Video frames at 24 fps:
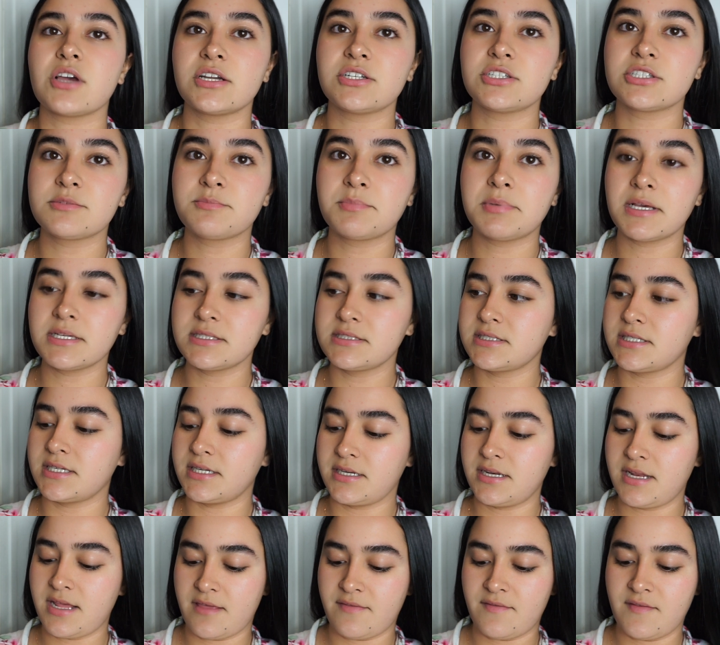I just plugged it
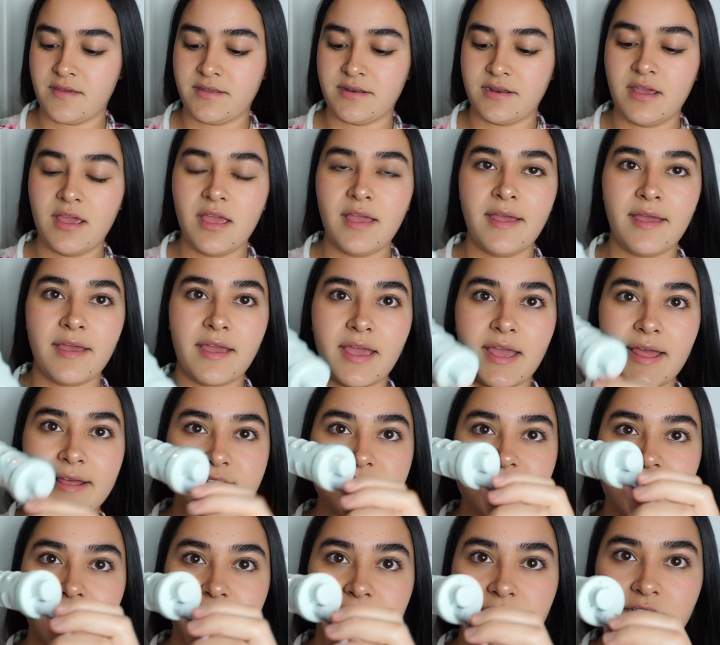in, and then it has
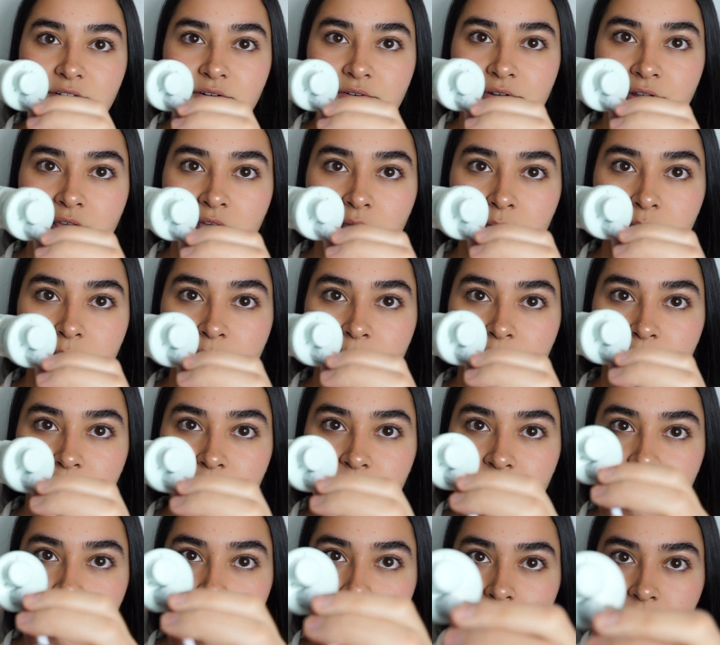like a little knob right here
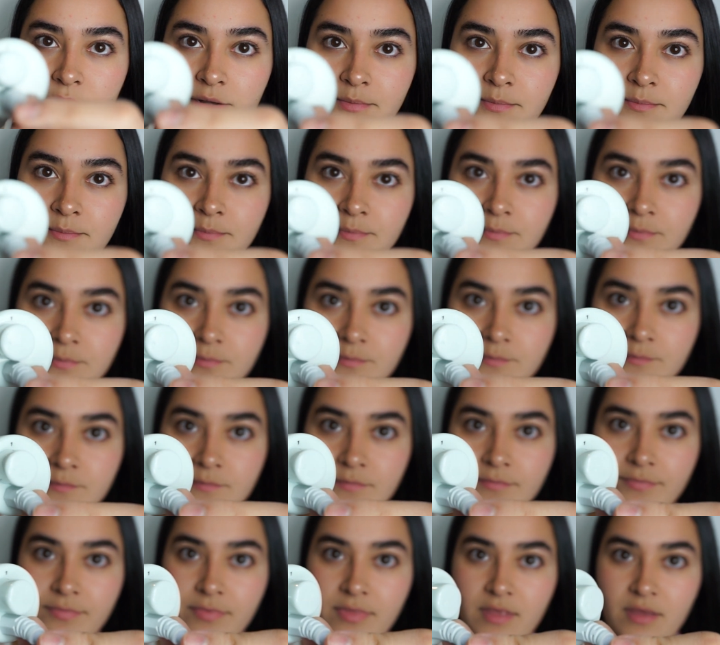on the bottom,
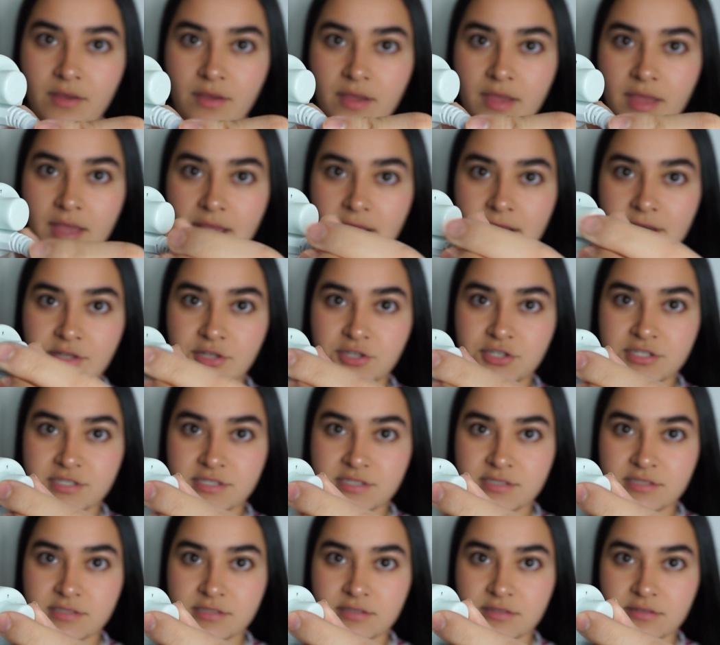and you
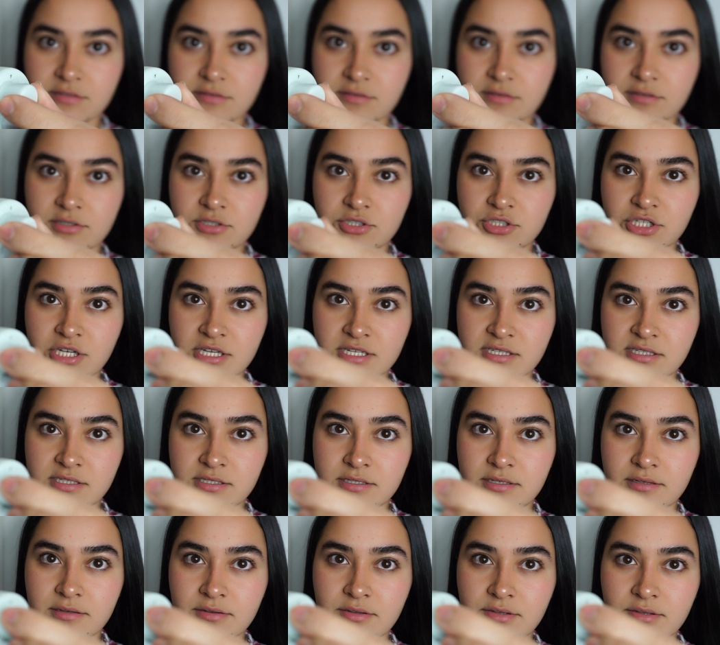just
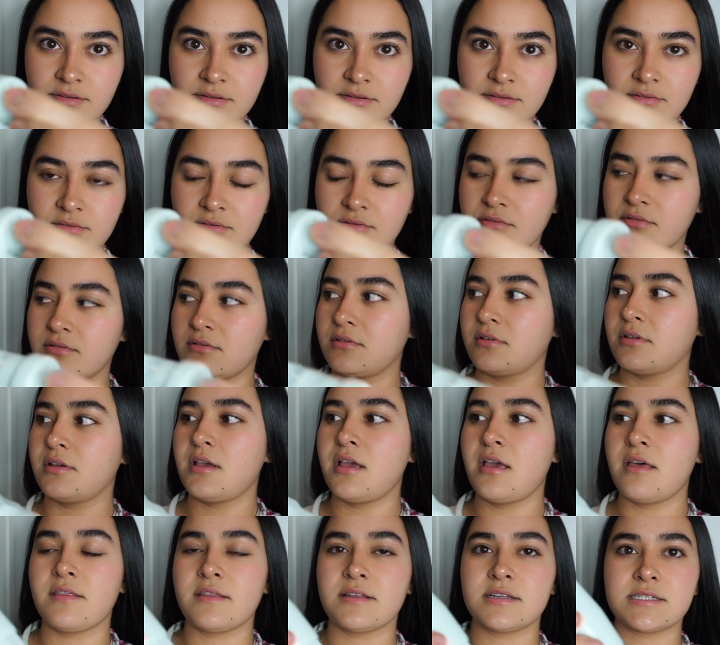adjust
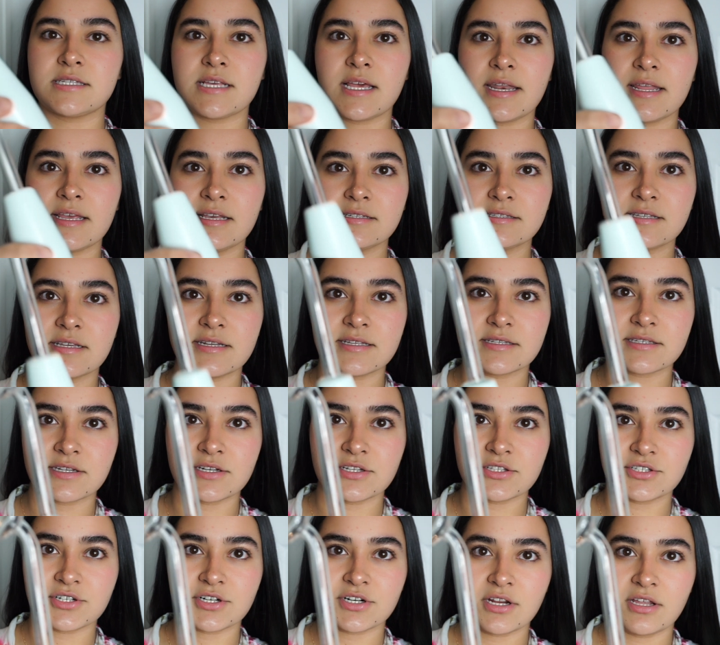settings, and it's
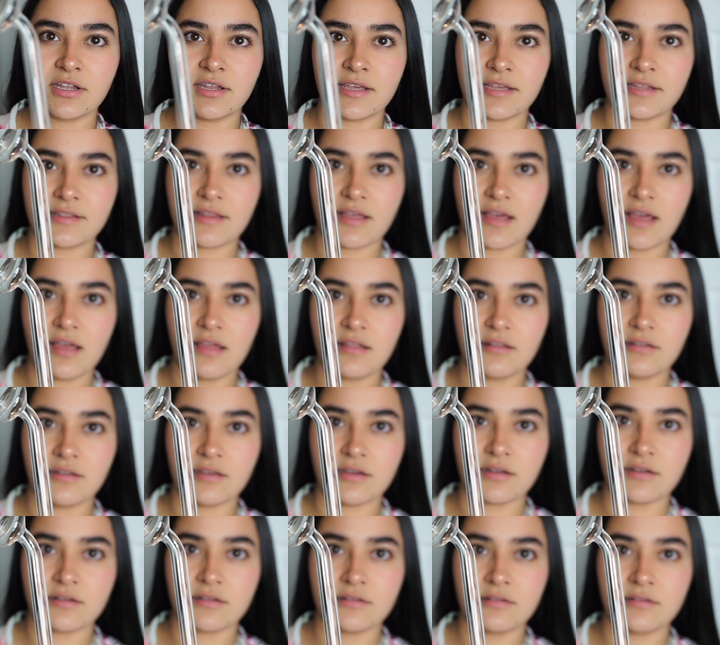gonna turn on like that.
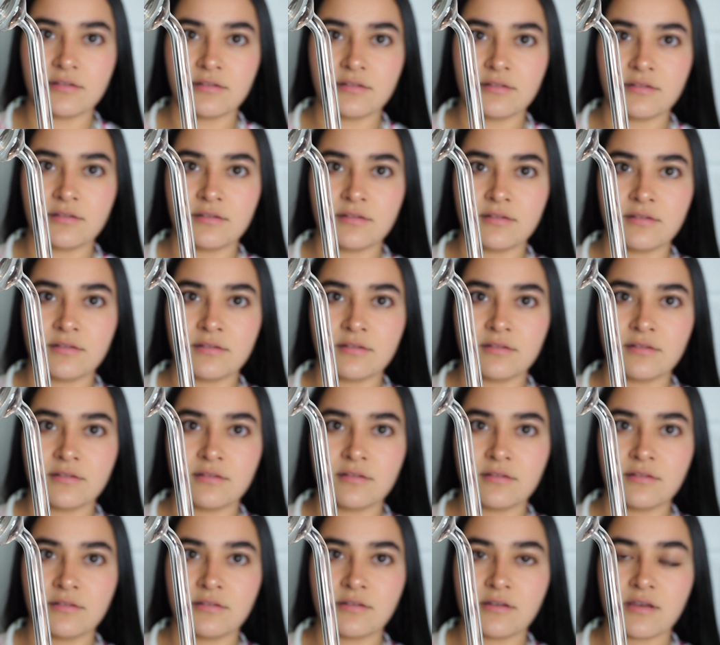Look,
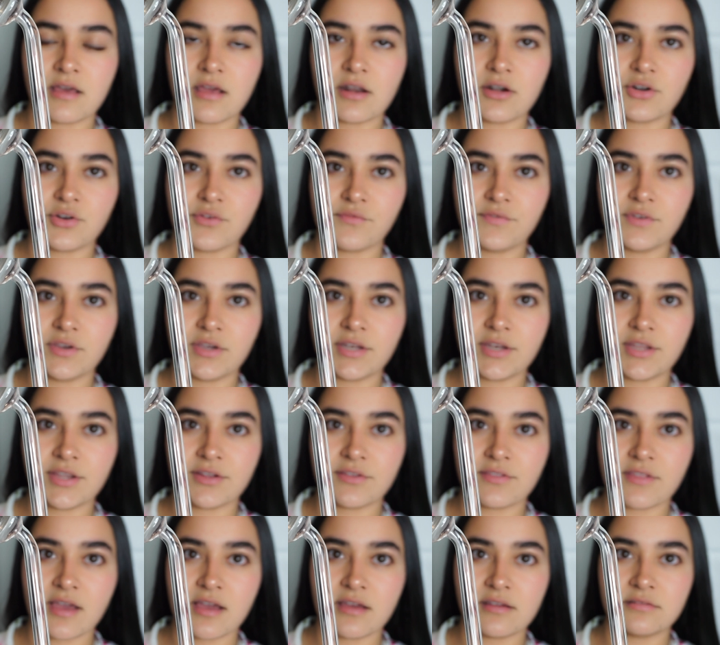I don't know if you can
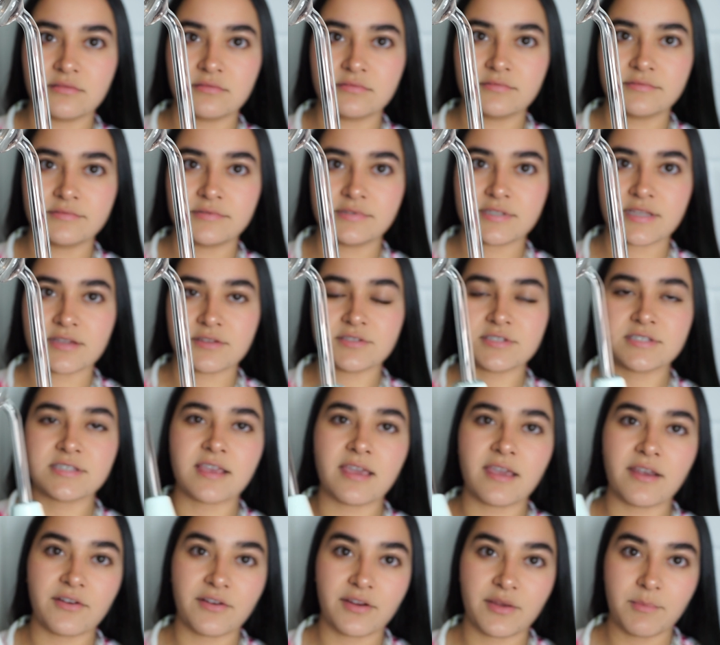hear that. It sounds
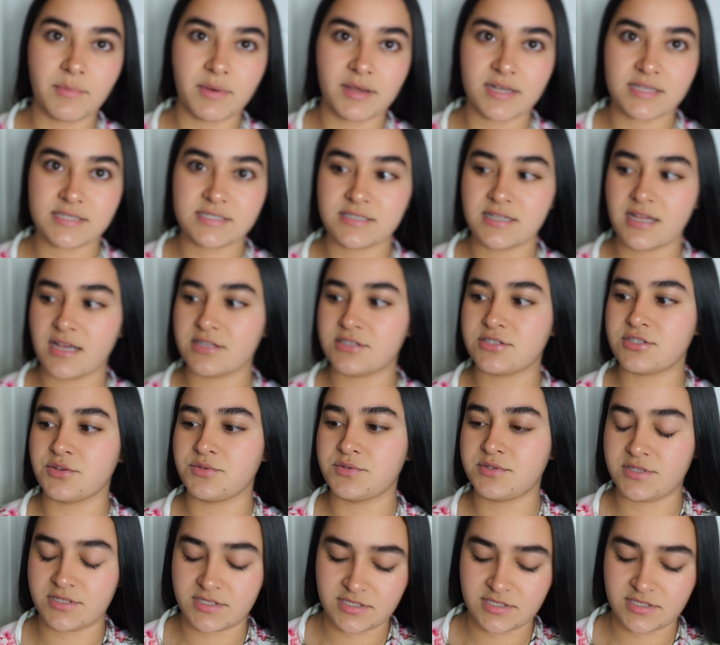scary, but it's not too